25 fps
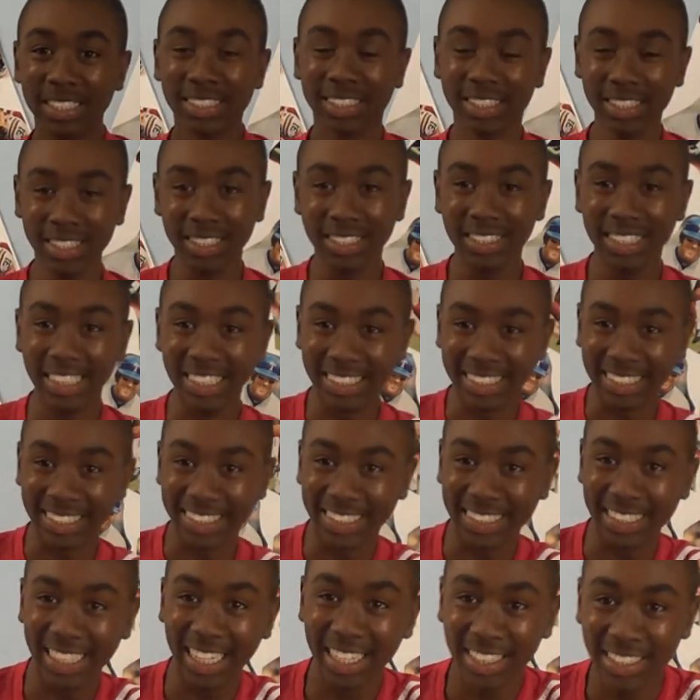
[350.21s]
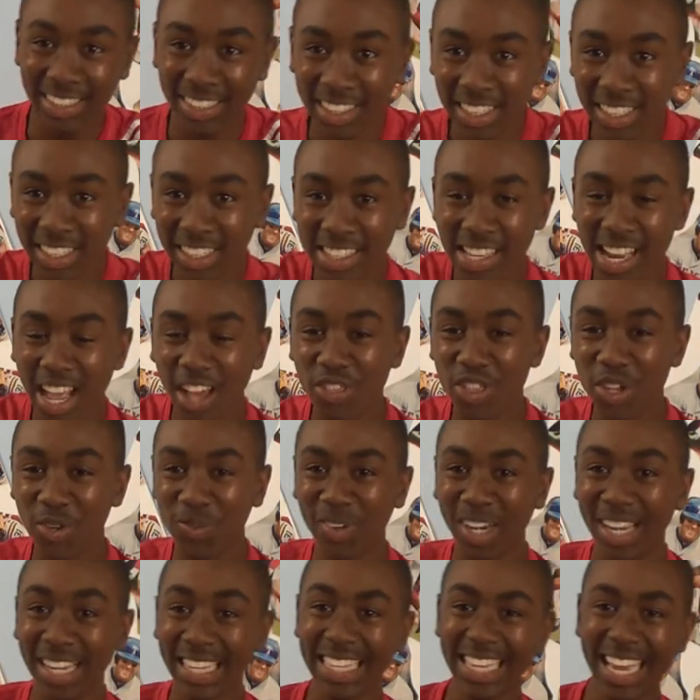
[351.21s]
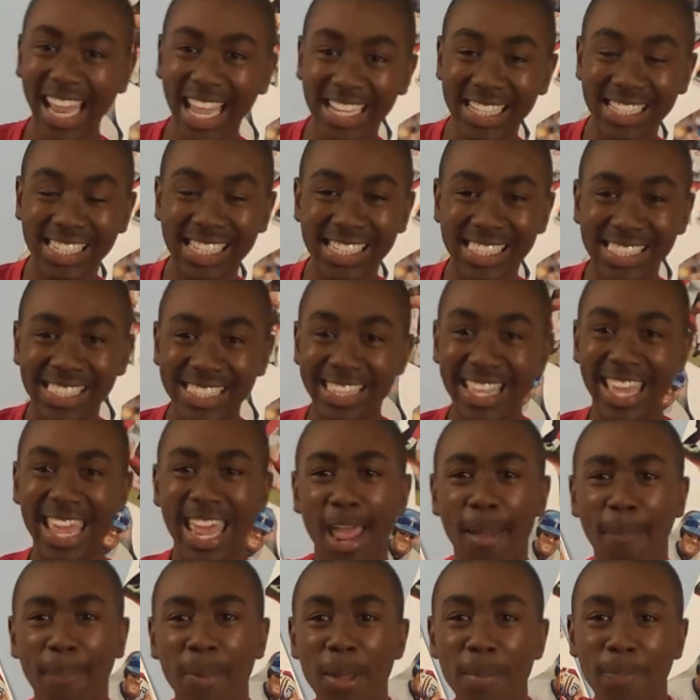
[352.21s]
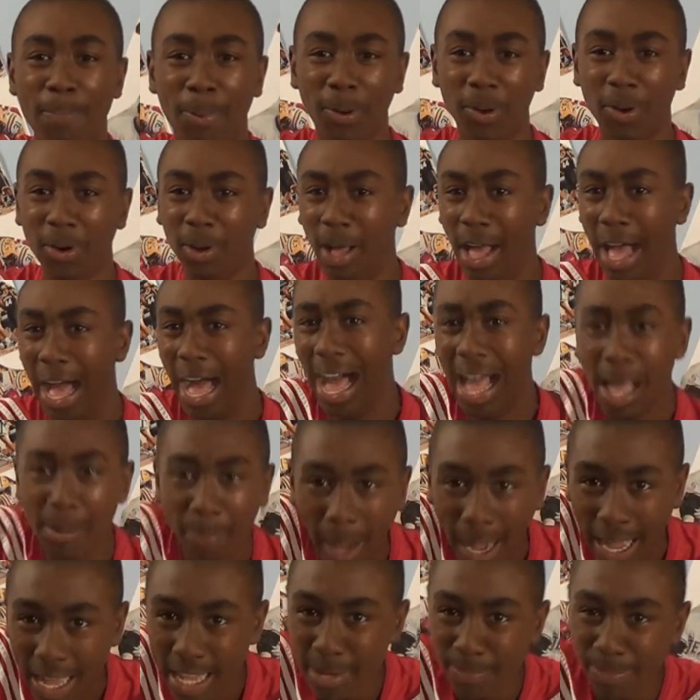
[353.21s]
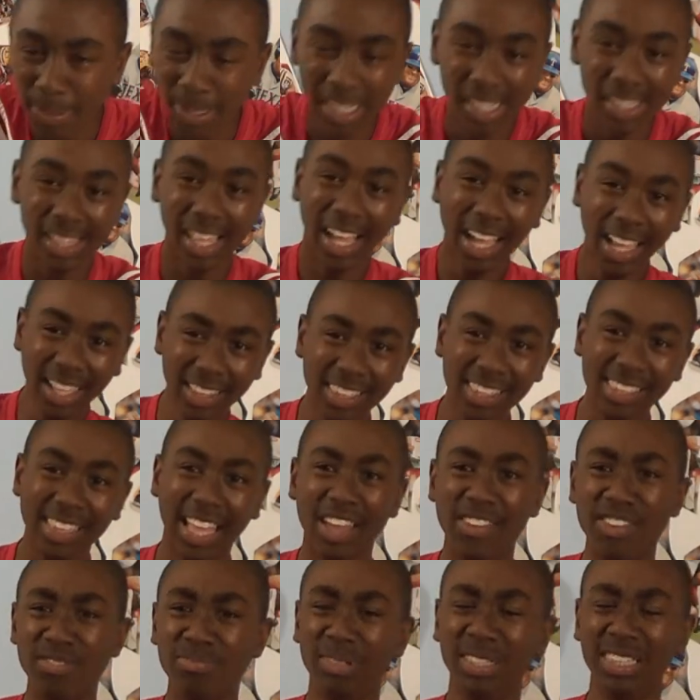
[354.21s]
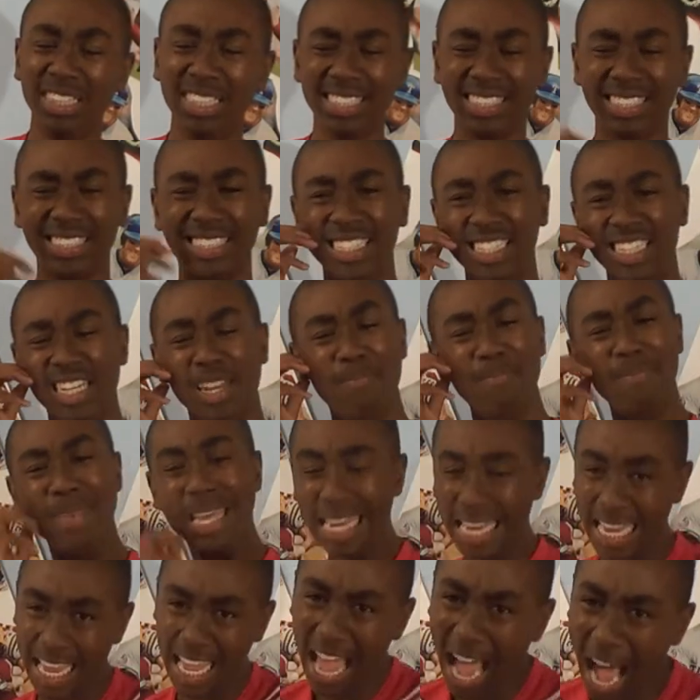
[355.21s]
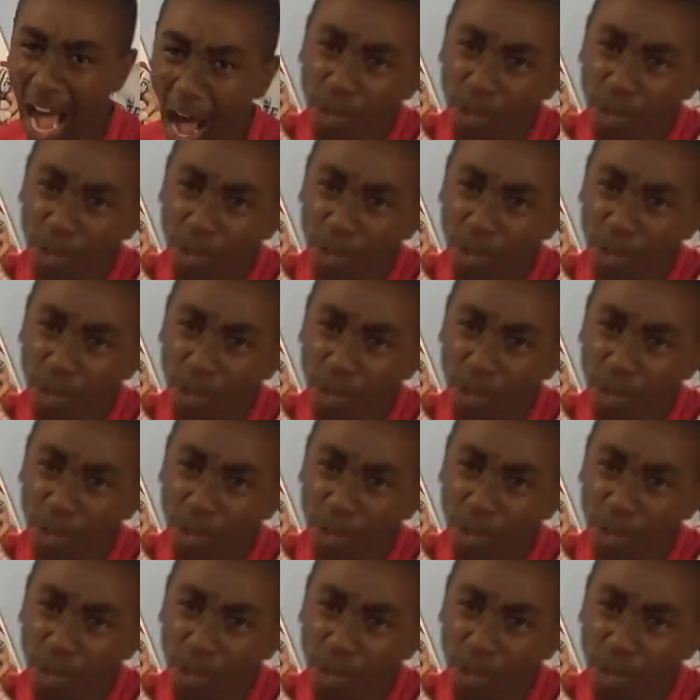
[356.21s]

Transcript: 38-6. Now they're ranked 19th in the AP poll. I'm hyped. The Huskies haven't been this good in a minute.